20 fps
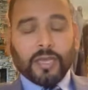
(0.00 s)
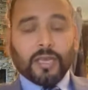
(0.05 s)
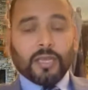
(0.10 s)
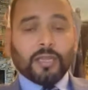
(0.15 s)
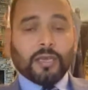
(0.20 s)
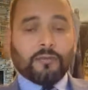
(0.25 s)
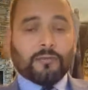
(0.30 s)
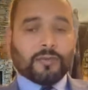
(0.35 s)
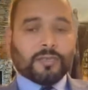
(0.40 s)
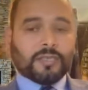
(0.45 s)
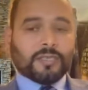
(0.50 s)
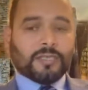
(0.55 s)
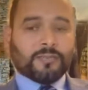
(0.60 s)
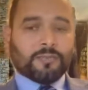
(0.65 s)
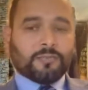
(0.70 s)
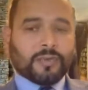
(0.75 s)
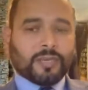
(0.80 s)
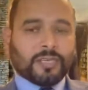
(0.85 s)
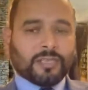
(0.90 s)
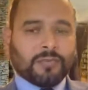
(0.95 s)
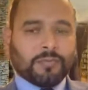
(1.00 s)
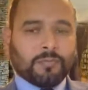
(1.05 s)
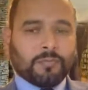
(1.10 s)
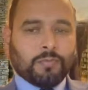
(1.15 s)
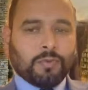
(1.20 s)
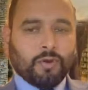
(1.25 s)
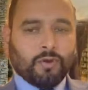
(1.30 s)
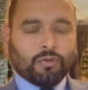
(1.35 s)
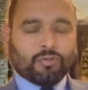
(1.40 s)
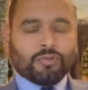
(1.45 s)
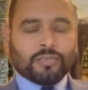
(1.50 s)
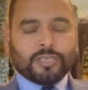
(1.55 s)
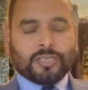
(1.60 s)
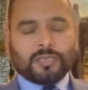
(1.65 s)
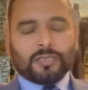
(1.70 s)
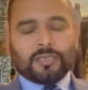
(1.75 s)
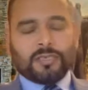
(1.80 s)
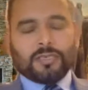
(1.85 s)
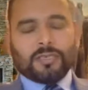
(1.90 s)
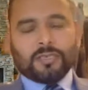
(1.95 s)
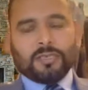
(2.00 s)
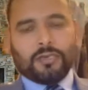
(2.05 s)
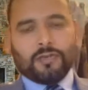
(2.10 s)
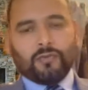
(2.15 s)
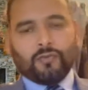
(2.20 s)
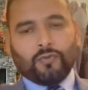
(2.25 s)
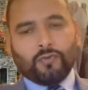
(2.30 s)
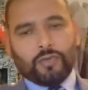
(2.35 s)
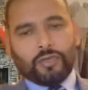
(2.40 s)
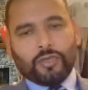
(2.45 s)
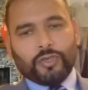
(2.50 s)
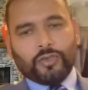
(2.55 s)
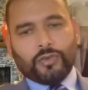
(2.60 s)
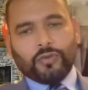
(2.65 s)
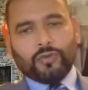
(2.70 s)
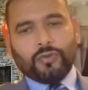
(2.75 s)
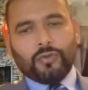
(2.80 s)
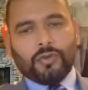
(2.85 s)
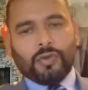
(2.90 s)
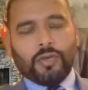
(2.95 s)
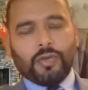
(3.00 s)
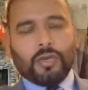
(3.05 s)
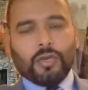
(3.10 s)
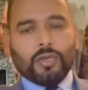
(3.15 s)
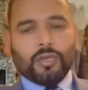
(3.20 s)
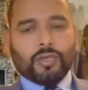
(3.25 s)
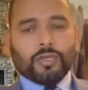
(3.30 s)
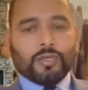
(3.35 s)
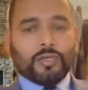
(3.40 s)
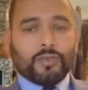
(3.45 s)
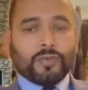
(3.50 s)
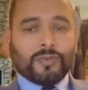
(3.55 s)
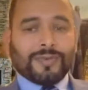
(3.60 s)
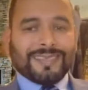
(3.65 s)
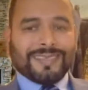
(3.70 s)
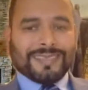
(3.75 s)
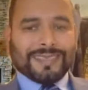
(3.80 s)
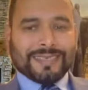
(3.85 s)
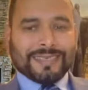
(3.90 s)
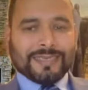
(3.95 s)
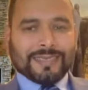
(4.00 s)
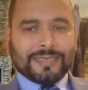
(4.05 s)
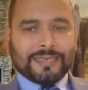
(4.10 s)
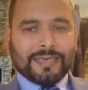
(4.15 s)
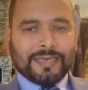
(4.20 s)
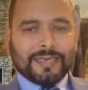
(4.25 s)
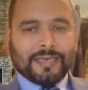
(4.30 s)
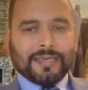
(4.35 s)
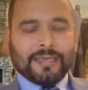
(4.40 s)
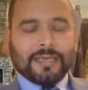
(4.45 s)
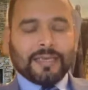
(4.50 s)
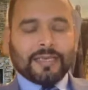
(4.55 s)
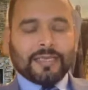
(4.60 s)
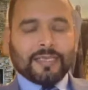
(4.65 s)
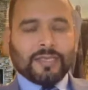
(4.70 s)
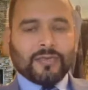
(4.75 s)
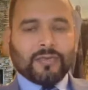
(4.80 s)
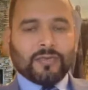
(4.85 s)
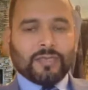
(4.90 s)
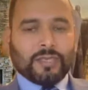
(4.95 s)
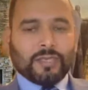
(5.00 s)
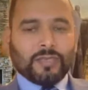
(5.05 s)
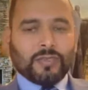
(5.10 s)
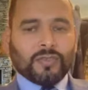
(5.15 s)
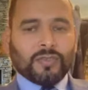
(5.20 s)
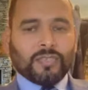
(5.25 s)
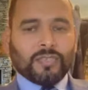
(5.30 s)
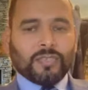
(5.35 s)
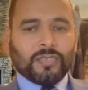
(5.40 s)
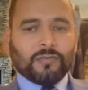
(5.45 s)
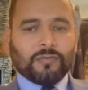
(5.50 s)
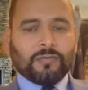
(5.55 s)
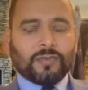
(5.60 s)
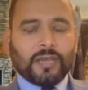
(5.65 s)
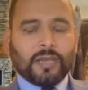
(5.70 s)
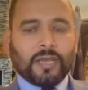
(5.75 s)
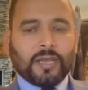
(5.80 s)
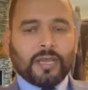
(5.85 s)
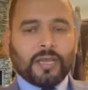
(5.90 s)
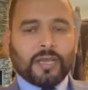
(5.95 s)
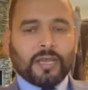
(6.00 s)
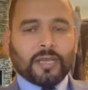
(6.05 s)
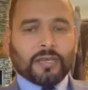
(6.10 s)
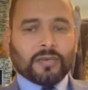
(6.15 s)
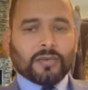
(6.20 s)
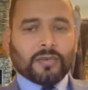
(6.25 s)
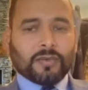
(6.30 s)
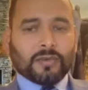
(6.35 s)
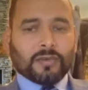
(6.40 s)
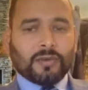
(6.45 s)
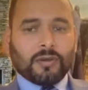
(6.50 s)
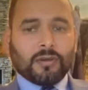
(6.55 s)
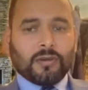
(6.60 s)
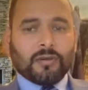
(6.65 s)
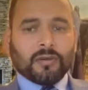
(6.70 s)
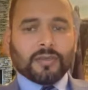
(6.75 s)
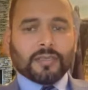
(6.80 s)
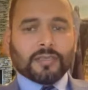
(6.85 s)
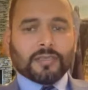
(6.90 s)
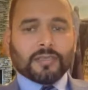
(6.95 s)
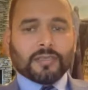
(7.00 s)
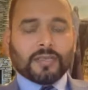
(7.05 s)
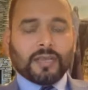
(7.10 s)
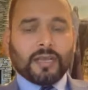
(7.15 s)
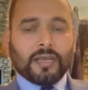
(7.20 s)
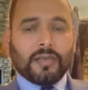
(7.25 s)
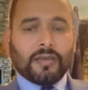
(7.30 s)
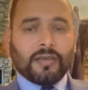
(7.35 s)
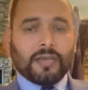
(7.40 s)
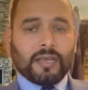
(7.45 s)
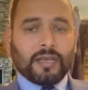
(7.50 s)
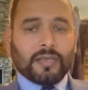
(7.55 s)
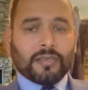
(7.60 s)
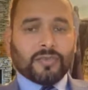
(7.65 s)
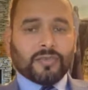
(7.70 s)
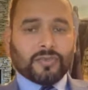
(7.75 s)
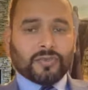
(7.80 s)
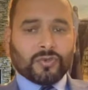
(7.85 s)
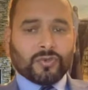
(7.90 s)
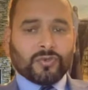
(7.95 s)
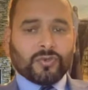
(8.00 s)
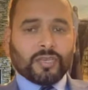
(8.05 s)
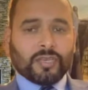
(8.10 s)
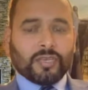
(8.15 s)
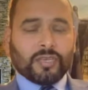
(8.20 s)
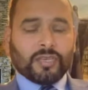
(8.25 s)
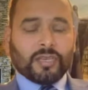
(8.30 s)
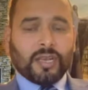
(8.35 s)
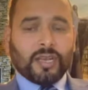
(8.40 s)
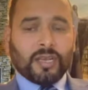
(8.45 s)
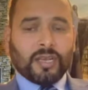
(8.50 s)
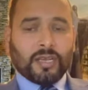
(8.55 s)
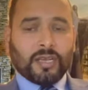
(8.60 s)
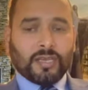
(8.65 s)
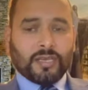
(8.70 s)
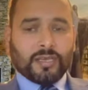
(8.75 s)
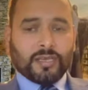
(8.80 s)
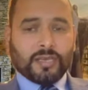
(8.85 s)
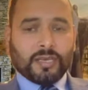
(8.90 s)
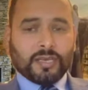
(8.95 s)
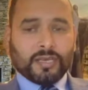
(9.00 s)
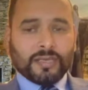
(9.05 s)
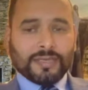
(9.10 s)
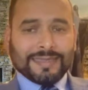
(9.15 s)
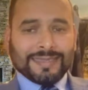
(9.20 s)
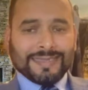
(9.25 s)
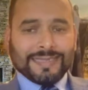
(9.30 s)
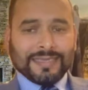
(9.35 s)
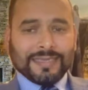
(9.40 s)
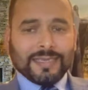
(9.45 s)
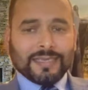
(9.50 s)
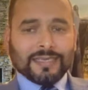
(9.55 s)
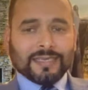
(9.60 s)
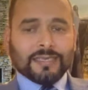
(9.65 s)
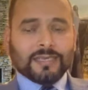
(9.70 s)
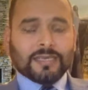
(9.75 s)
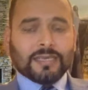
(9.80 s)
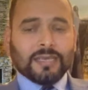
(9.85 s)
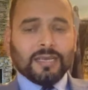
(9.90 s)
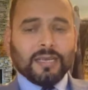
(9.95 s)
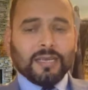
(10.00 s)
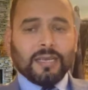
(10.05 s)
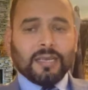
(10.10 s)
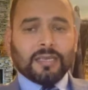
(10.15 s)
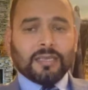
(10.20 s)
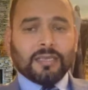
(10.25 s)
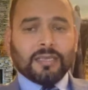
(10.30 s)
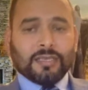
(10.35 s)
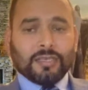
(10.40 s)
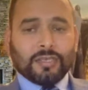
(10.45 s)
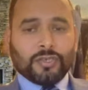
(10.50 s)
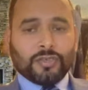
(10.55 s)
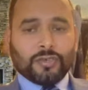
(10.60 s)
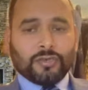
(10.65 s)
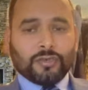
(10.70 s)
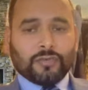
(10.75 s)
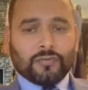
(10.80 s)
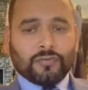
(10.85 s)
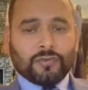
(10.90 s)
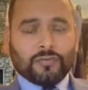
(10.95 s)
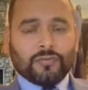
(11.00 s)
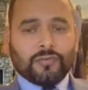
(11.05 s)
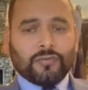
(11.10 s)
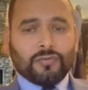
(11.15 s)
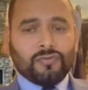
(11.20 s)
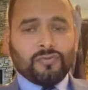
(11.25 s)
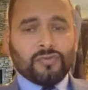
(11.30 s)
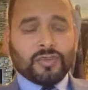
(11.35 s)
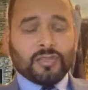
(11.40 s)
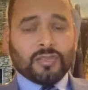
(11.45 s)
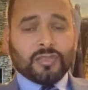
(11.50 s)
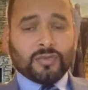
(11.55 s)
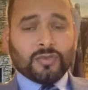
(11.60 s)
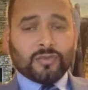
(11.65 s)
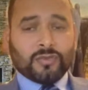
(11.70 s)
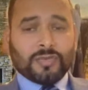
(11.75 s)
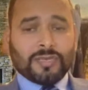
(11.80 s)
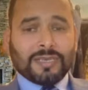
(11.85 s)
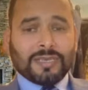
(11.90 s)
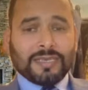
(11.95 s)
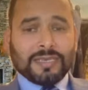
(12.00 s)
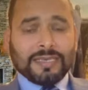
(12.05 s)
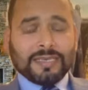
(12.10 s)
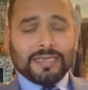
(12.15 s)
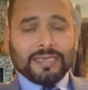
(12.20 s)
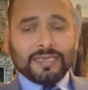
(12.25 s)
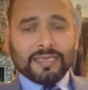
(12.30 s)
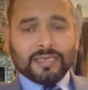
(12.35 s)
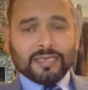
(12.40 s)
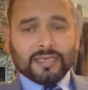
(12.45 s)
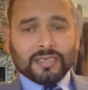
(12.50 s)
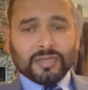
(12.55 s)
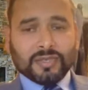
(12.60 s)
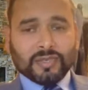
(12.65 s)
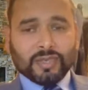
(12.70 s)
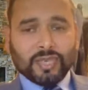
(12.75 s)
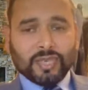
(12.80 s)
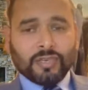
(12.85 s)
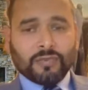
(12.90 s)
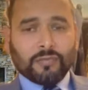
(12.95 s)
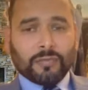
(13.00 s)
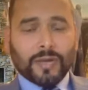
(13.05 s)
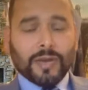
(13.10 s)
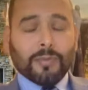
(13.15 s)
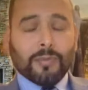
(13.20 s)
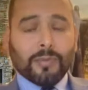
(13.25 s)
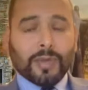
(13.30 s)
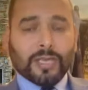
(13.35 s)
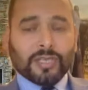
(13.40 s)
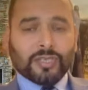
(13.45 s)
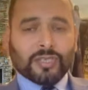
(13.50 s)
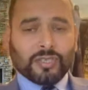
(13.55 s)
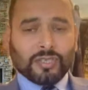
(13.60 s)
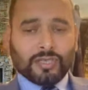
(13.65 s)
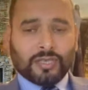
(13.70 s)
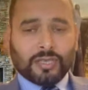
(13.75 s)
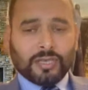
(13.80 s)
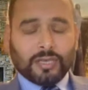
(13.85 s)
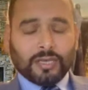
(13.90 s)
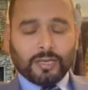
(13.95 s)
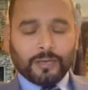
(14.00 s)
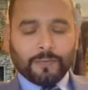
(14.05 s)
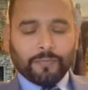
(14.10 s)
Therefore, it is very important for you to understand that you need to give a coherence and a story and the incident, the reason of refusal, so that each statement match each other.